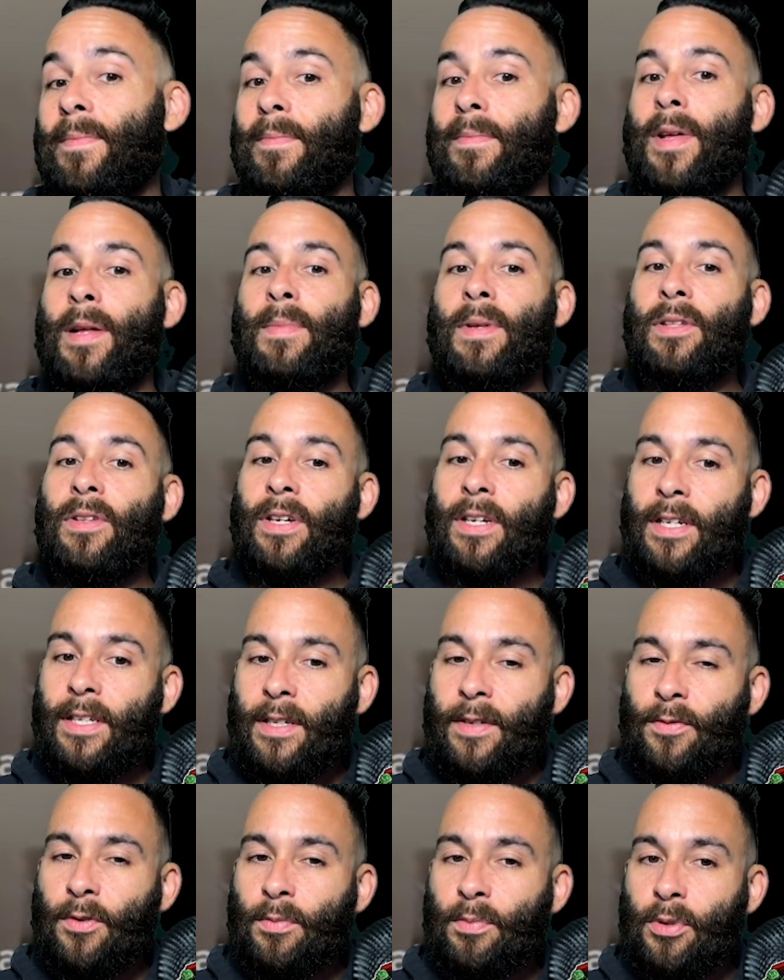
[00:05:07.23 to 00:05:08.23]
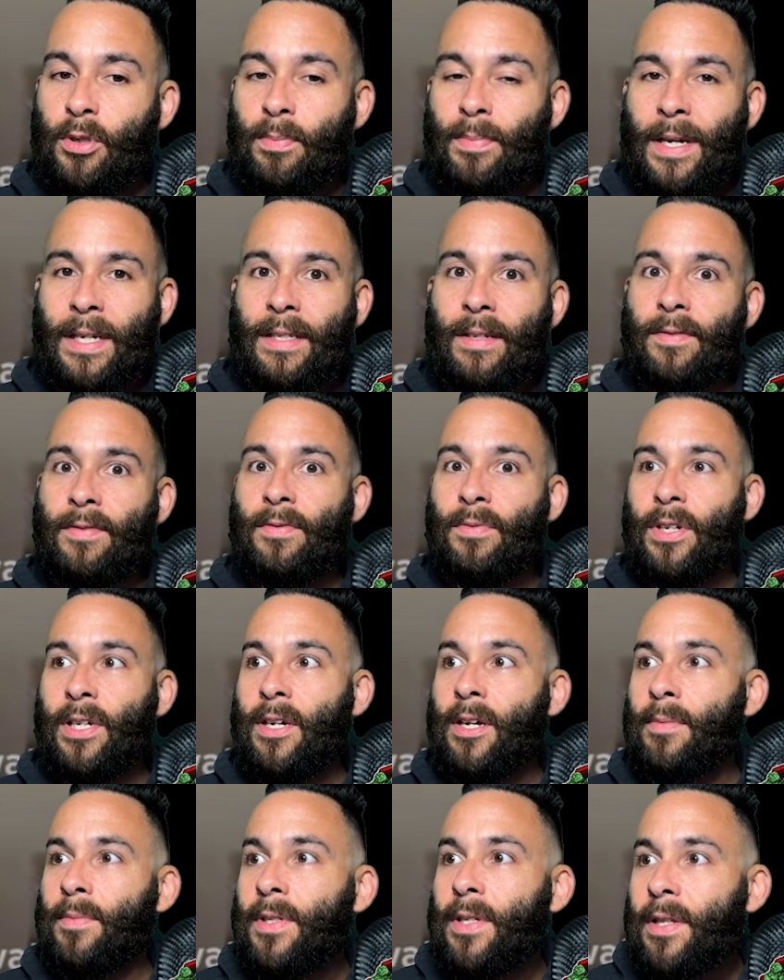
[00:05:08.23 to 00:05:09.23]
made me look at a different perspective when it
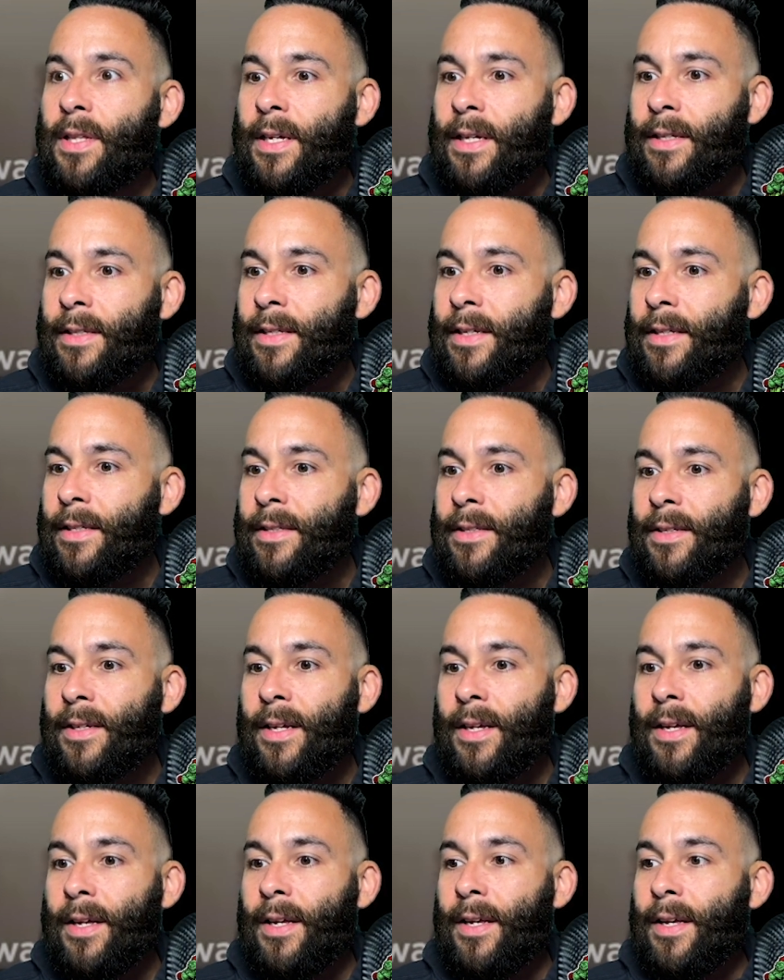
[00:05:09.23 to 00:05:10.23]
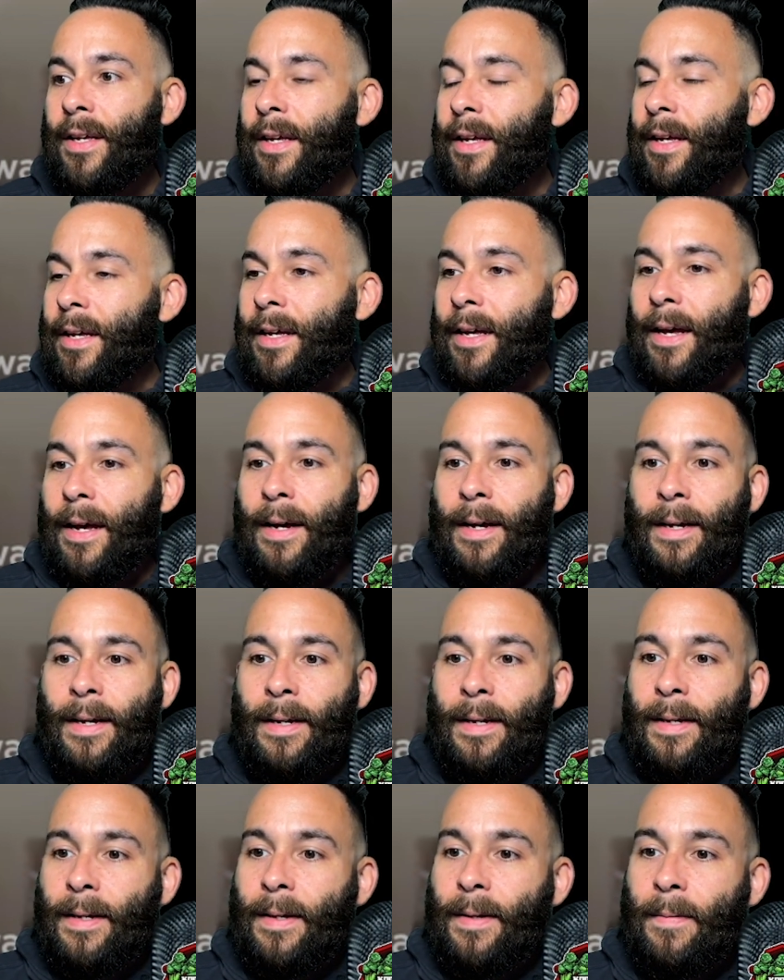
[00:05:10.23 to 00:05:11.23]
comes to things, and
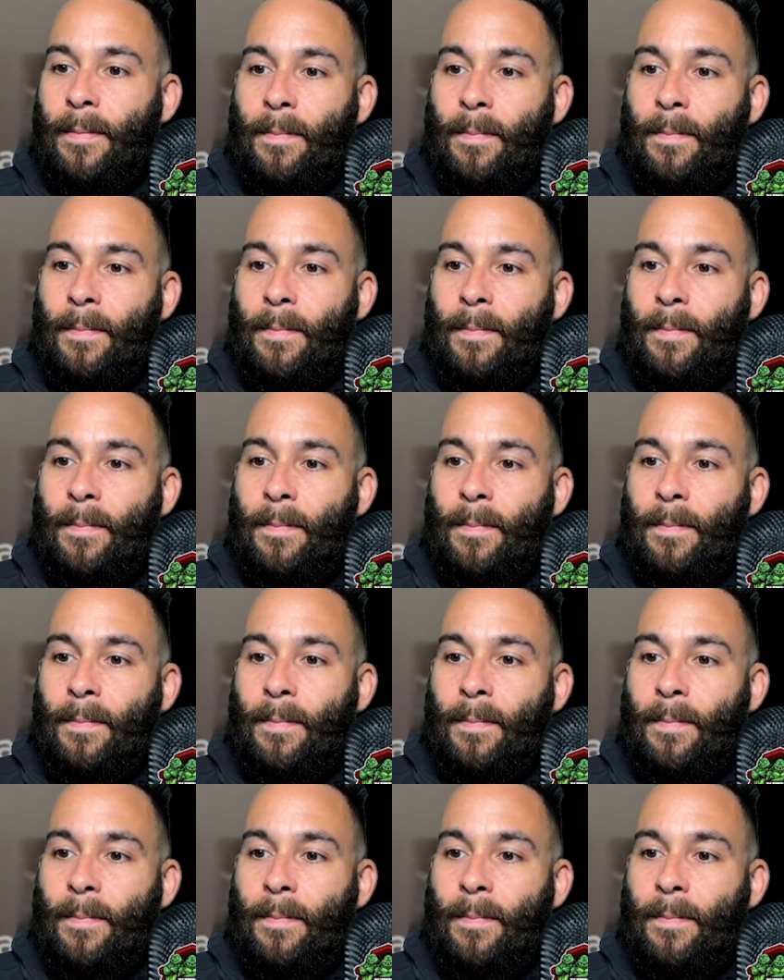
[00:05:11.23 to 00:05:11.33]
uh,